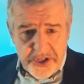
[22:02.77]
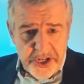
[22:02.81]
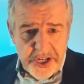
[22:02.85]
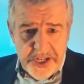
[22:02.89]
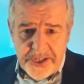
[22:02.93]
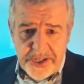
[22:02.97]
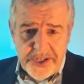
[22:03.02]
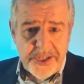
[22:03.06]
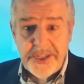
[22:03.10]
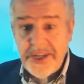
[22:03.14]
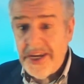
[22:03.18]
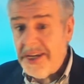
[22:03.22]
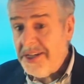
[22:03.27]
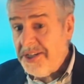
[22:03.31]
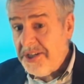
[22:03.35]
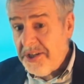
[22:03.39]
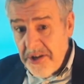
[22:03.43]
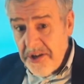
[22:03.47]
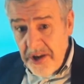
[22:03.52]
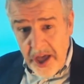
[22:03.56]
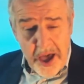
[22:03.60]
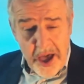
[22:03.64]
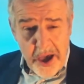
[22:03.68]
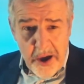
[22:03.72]
Jesus says,
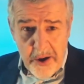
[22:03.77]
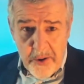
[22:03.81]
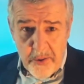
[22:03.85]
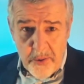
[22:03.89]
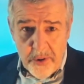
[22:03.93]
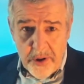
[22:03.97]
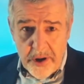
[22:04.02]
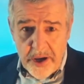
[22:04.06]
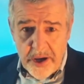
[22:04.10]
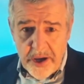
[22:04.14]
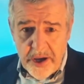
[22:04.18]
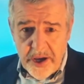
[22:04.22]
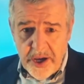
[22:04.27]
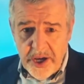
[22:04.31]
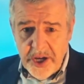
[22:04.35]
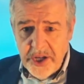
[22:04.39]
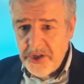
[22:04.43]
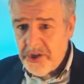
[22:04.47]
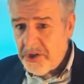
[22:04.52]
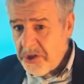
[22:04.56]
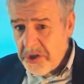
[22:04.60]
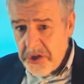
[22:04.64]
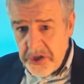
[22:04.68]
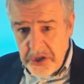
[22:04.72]
no,
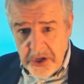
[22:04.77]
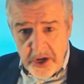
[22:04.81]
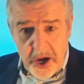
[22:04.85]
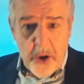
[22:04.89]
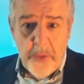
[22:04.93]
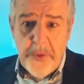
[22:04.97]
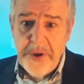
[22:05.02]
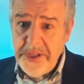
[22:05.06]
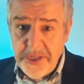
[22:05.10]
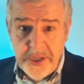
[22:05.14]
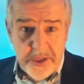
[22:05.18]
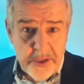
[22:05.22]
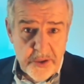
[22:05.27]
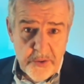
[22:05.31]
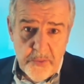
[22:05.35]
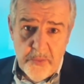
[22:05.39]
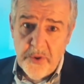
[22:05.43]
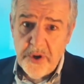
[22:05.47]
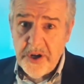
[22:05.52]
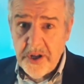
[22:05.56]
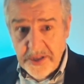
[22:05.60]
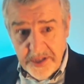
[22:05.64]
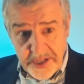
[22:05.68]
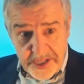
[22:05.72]
just go into the
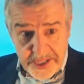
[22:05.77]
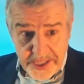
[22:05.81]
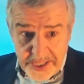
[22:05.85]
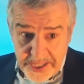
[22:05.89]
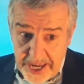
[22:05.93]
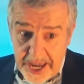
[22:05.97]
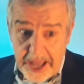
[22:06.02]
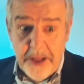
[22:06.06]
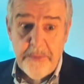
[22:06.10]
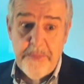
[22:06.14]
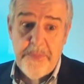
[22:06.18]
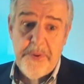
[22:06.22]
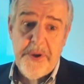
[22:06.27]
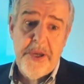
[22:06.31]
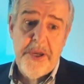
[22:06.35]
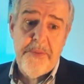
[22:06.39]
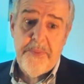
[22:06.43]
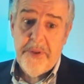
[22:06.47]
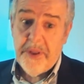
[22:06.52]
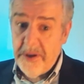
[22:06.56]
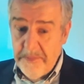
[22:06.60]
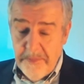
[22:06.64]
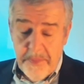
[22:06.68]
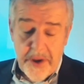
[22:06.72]
world and tell
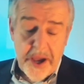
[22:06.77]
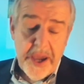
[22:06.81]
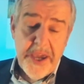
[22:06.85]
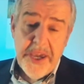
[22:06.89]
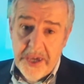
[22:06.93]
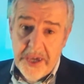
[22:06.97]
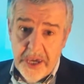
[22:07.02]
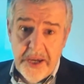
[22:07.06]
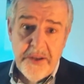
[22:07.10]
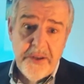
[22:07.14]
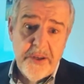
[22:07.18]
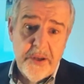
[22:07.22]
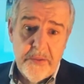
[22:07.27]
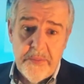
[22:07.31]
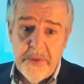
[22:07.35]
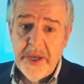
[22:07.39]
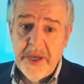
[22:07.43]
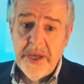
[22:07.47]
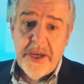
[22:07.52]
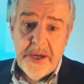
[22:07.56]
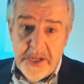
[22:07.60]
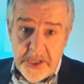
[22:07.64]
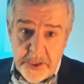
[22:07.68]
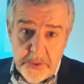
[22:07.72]
people that my kingdom
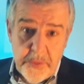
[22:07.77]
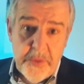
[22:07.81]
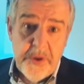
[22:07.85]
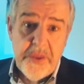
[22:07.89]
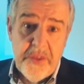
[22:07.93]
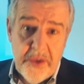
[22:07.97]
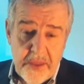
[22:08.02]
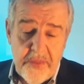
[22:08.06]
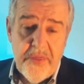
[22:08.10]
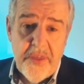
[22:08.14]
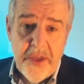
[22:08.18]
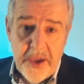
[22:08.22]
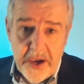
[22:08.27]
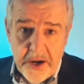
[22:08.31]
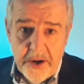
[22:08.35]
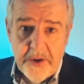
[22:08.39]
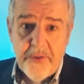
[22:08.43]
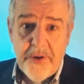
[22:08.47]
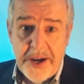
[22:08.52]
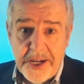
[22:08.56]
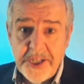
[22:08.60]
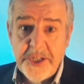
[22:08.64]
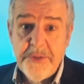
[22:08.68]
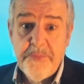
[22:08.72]
is within their
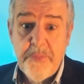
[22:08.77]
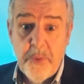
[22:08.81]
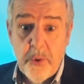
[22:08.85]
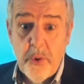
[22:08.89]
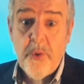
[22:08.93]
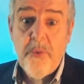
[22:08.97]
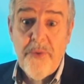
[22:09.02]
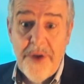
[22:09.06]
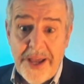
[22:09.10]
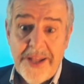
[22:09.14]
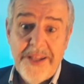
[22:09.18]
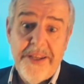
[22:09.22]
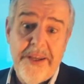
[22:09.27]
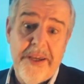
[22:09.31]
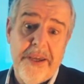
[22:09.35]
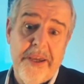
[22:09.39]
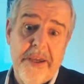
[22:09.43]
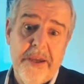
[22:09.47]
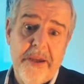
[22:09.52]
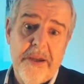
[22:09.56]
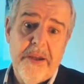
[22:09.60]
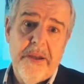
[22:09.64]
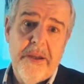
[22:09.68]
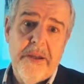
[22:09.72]
grasp
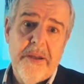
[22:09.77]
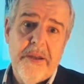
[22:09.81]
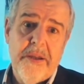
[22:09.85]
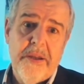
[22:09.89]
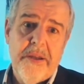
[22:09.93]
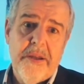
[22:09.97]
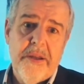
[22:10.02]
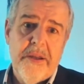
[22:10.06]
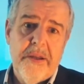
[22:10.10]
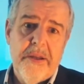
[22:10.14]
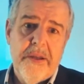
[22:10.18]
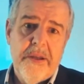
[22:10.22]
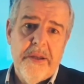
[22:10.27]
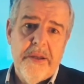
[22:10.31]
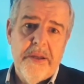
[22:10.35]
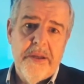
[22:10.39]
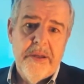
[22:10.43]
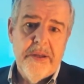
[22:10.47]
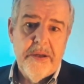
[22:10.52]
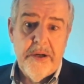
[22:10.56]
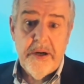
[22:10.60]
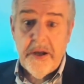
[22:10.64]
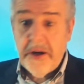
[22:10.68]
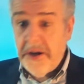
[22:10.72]
already.
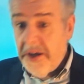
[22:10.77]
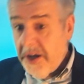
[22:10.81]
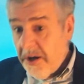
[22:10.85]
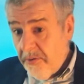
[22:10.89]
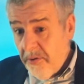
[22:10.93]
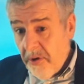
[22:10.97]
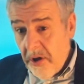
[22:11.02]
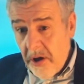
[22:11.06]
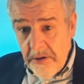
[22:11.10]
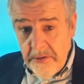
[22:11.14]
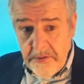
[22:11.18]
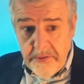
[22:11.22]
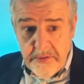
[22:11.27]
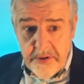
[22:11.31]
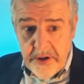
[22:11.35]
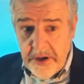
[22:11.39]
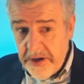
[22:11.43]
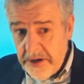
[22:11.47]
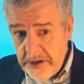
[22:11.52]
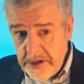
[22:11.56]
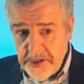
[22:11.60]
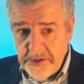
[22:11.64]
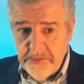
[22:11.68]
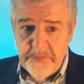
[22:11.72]
Earlier on
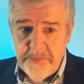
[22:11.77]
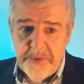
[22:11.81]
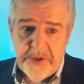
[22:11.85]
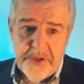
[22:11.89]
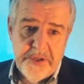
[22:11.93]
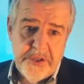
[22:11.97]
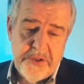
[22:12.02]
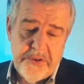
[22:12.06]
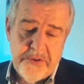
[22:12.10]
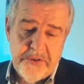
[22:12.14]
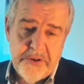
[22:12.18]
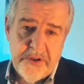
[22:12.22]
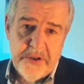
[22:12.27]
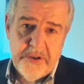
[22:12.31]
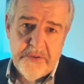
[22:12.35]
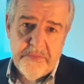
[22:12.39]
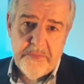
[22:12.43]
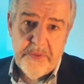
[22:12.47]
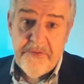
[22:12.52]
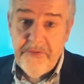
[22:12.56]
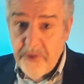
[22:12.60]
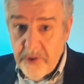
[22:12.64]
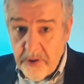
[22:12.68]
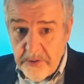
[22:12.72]
in his ministry,
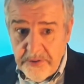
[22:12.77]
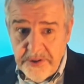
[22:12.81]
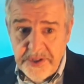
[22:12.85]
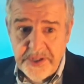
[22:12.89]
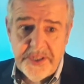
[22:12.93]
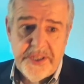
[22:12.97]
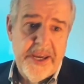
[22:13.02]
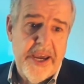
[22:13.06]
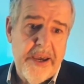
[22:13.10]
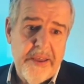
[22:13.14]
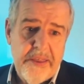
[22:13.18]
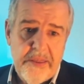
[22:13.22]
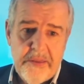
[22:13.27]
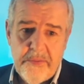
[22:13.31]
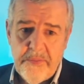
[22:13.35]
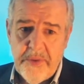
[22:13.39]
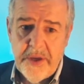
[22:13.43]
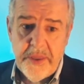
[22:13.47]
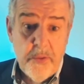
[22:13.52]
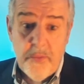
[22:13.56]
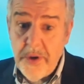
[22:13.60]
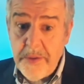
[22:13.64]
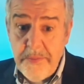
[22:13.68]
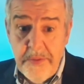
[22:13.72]
before his death,
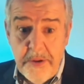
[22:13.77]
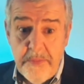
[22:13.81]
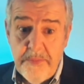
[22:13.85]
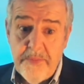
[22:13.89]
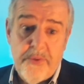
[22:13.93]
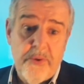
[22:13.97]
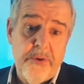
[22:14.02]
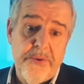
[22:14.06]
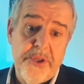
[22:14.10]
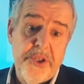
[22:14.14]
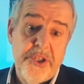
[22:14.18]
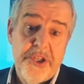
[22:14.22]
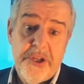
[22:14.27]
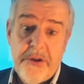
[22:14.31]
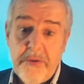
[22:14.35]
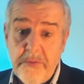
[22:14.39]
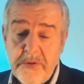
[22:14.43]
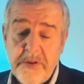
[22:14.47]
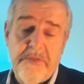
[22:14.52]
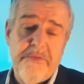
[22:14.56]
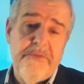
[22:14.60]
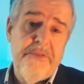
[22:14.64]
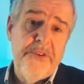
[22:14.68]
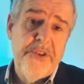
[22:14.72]
when the women brought the
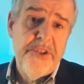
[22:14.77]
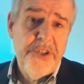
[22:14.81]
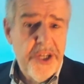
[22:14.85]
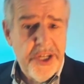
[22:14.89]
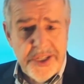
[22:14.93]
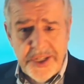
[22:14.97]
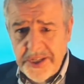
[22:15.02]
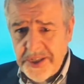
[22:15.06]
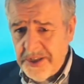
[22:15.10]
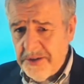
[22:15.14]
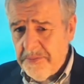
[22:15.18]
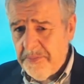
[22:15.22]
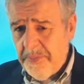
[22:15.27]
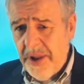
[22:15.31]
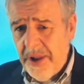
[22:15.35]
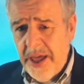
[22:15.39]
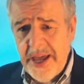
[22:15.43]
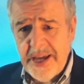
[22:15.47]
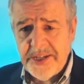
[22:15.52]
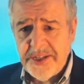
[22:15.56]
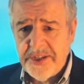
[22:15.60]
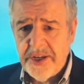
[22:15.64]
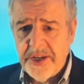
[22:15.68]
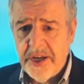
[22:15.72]
children for Jesus to
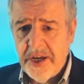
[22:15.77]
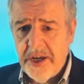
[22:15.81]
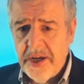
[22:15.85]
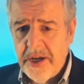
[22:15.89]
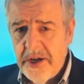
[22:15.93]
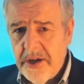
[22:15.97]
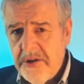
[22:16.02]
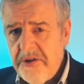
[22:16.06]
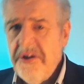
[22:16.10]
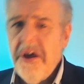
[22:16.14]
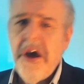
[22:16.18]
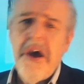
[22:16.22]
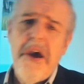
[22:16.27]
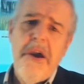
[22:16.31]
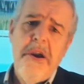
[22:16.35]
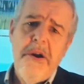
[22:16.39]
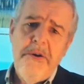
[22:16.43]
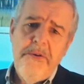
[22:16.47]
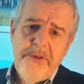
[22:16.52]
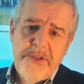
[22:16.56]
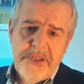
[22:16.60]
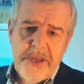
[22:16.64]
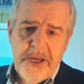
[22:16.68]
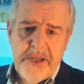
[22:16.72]
bless.
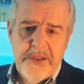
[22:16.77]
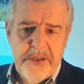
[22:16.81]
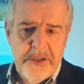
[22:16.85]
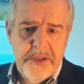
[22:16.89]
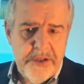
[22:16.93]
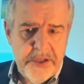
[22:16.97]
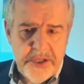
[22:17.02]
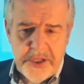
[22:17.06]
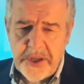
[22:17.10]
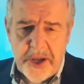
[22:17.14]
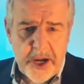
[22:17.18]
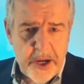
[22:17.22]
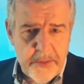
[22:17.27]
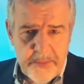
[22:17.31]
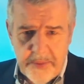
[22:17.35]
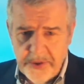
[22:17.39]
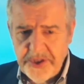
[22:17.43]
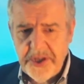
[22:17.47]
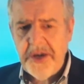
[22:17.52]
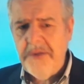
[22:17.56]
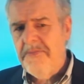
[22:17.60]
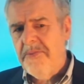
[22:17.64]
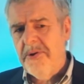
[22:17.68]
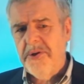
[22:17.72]
No, said the
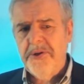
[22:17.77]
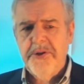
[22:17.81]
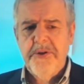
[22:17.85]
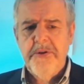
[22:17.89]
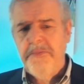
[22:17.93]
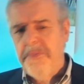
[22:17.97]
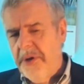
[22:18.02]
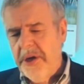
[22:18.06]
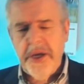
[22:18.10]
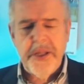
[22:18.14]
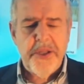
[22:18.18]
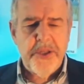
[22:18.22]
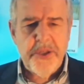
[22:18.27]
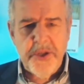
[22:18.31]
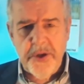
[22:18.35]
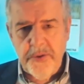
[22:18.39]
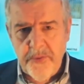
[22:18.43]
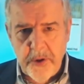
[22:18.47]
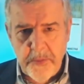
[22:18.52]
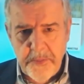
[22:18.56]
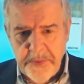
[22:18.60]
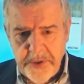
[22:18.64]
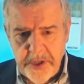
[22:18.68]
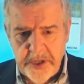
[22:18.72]
disciples, he mustn't be
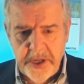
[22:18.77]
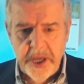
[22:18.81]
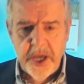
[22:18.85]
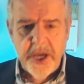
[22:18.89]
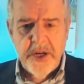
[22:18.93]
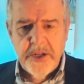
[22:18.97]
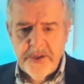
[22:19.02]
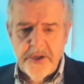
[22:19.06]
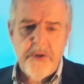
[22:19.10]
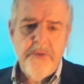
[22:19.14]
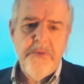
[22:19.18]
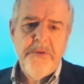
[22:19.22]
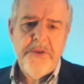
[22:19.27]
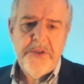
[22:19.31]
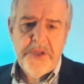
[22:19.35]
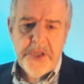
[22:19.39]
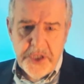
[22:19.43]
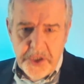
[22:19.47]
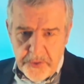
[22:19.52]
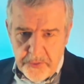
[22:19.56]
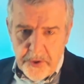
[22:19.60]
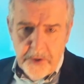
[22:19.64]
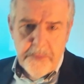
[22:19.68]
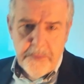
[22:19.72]
interrupted. Don't
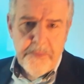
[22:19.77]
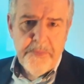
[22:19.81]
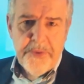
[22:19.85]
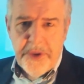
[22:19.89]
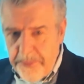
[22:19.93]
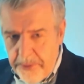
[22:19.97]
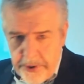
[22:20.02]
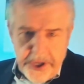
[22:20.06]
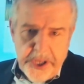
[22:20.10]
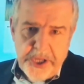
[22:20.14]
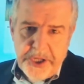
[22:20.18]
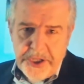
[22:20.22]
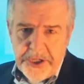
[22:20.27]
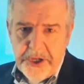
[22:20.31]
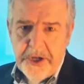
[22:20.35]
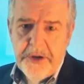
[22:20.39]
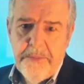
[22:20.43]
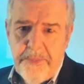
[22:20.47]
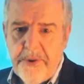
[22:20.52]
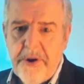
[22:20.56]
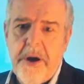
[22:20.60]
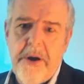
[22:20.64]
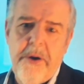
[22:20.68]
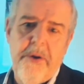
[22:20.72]
disrupt the
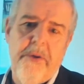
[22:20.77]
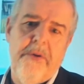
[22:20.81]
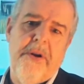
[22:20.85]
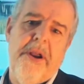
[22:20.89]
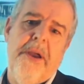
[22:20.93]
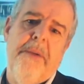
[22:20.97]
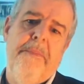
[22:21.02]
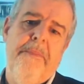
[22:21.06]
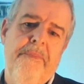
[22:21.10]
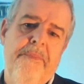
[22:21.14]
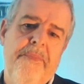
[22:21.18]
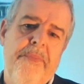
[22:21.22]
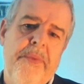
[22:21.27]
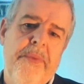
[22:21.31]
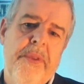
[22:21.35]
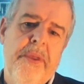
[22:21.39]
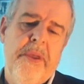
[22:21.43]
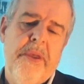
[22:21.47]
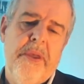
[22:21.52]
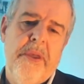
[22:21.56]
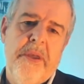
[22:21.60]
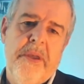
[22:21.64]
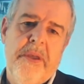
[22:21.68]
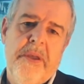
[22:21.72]
preaching program.
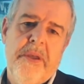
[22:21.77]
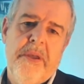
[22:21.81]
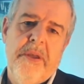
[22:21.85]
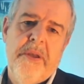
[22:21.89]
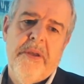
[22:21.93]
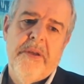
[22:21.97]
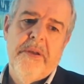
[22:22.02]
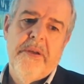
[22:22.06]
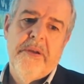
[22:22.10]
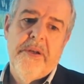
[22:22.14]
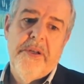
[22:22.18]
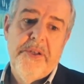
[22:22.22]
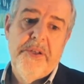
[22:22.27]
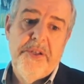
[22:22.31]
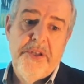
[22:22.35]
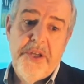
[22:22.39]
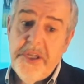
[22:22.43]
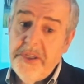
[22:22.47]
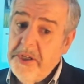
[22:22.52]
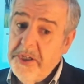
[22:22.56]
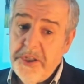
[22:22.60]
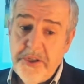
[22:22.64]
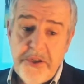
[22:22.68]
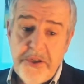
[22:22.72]
And
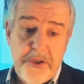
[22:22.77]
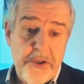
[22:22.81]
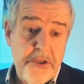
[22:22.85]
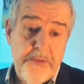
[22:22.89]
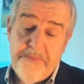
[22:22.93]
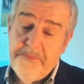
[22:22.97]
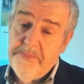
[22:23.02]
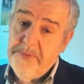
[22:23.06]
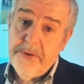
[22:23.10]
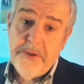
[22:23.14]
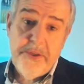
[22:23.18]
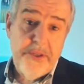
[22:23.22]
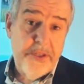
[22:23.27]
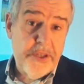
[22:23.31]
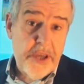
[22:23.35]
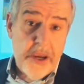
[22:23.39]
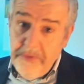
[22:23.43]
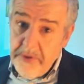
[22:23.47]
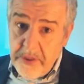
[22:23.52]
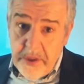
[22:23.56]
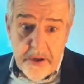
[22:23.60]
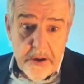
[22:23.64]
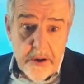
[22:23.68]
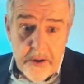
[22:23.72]
Jesus just puts
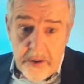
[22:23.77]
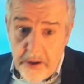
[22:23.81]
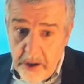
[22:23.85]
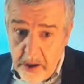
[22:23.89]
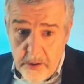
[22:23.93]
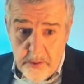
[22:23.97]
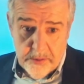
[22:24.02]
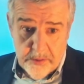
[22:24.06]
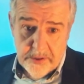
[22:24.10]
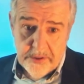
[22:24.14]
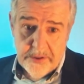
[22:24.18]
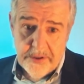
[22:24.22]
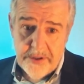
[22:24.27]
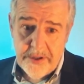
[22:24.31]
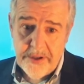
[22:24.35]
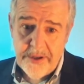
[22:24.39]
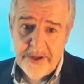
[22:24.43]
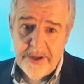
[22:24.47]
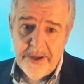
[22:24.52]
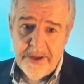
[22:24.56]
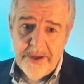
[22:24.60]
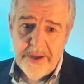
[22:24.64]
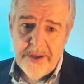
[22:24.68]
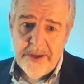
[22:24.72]
everything on hold.
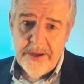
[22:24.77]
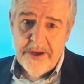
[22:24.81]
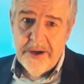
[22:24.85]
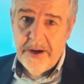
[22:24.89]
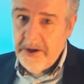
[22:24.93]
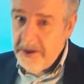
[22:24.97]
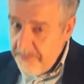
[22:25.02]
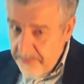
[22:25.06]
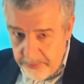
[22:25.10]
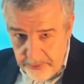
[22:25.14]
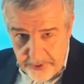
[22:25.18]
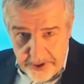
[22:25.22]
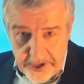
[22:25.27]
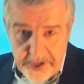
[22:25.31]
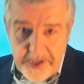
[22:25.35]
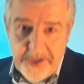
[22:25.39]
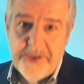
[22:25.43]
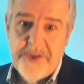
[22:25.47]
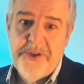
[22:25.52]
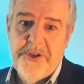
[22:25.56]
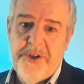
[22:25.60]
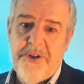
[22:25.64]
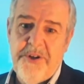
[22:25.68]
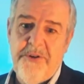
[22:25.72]
And he
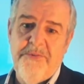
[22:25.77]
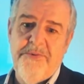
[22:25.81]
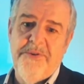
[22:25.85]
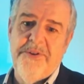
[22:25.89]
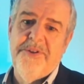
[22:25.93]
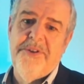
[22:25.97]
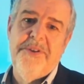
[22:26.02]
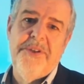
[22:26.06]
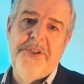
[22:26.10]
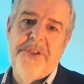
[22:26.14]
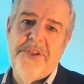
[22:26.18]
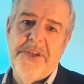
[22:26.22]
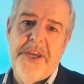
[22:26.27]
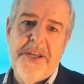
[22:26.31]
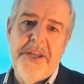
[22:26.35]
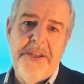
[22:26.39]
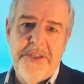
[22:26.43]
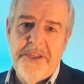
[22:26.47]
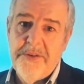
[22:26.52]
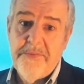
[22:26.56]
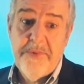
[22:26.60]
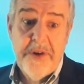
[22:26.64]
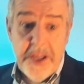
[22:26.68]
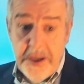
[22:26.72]
brings the children to the
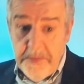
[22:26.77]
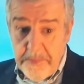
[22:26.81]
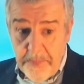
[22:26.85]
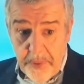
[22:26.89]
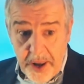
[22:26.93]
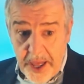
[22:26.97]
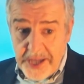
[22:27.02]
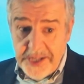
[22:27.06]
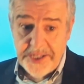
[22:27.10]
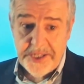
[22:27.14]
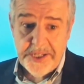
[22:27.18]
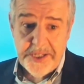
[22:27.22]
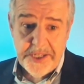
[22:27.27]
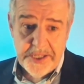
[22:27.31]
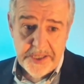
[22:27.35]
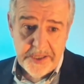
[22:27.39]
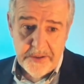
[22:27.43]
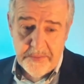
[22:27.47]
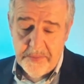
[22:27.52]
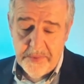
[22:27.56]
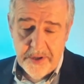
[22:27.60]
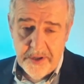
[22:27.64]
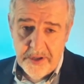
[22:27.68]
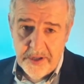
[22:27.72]
center and he blesses
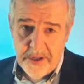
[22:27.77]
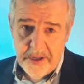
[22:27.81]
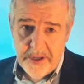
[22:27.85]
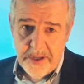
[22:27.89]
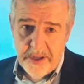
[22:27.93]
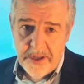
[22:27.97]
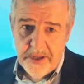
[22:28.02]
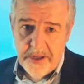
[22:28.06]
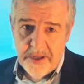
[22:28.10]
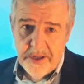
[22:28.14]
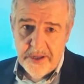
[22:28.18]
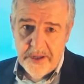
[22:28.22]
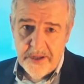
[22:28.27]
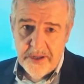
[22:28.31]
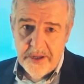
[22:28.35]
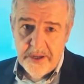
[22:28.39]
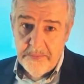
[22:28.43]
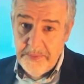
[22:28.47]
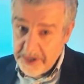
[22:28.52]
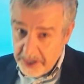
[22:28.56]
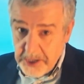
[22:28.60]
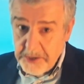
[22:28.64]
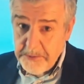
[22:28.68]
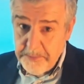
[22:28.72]
them.
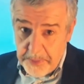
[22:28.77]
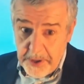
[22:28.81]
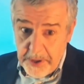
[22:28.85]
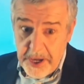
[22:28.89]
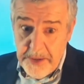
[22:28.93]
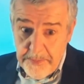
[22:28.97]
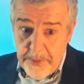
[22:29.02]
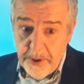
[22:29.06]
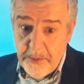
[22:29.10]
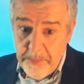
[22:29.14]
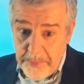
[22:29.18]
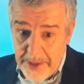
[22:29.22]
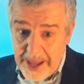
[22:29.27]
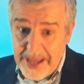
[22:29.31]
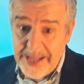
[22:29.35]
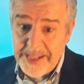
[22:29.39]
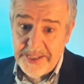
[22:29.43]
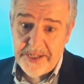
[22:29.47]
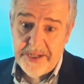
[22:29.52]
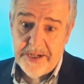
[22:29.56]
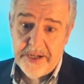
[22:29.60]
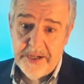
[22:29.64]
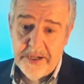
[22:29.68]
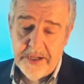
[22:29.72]
Because people
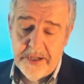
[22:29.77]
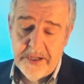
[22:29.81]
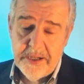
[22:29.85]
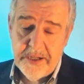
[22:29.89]
matter.